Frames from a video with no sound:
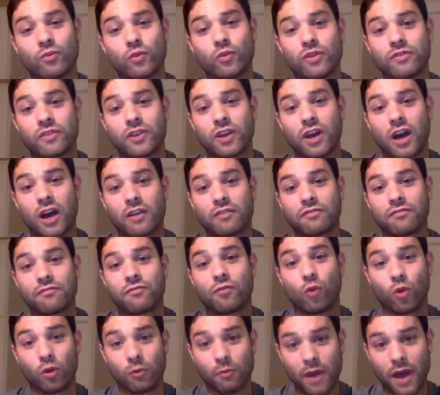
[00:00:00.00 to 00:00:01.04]
We've got
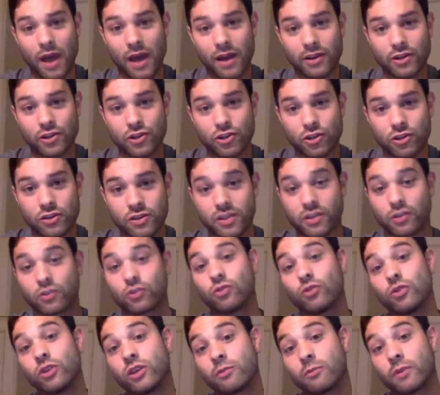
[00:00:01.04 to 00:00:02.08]
4 managers,
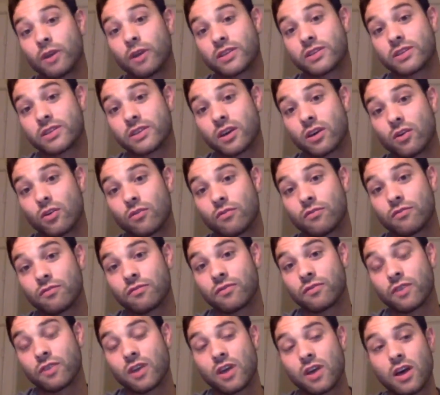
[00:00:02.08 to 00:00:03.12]
including myself.
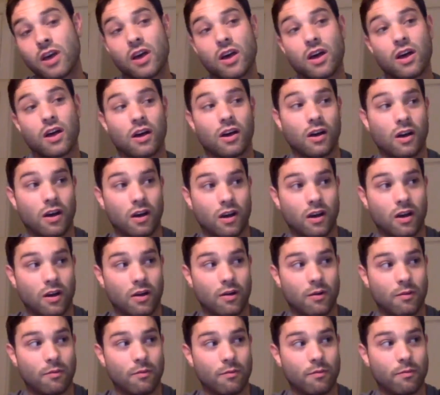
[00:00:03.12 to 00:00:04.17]

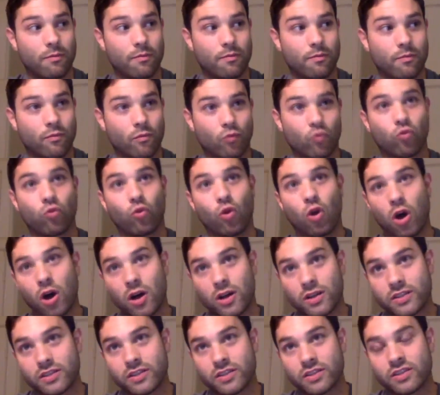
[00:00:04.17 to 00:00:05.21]

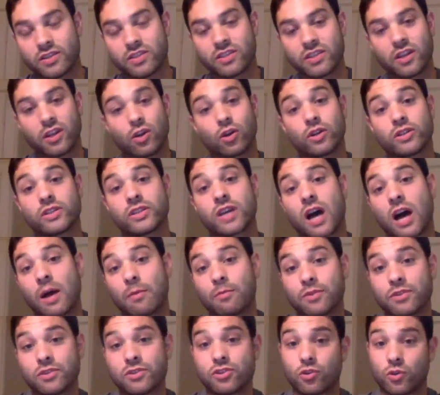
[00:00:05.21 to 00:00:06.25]
Ross is sitting on top
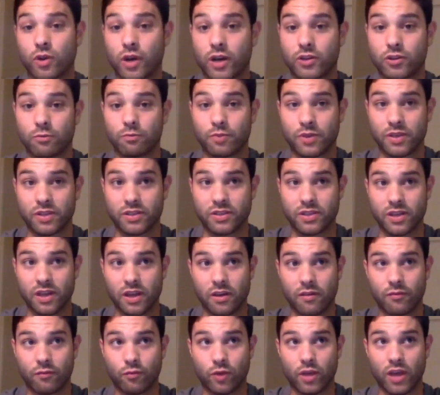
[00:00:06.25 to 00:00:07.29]
as director biz
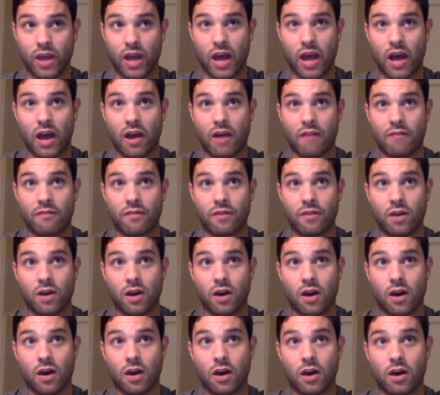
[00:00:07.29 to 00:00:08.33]
dev. We have
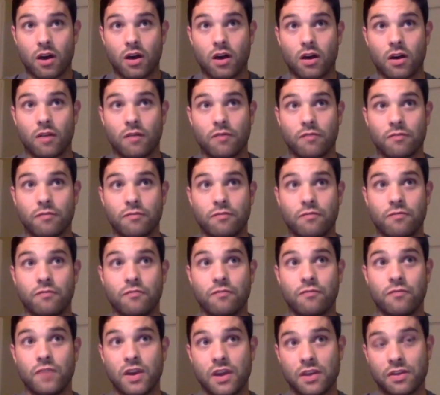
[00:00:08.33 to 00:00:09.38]
a
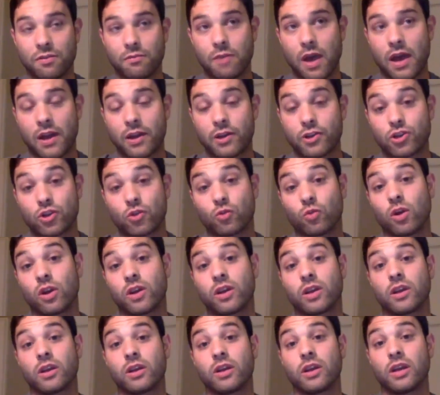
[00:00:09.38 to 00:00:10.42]
5th manager
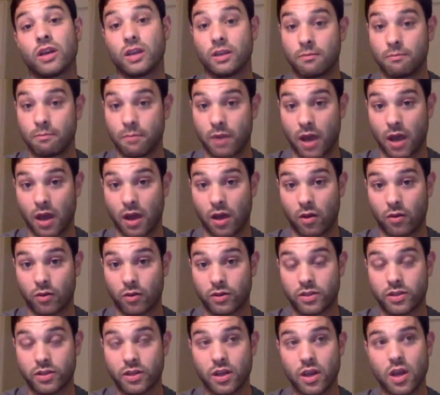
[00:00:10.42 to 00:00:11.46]
running
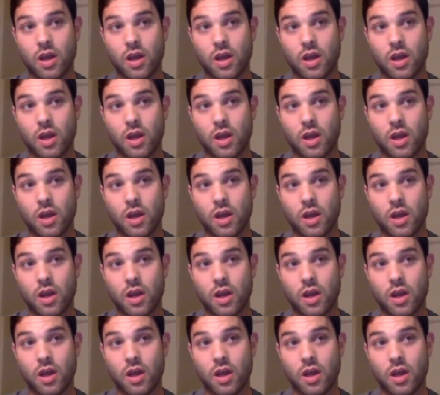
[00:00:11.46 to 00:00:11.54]
inbound.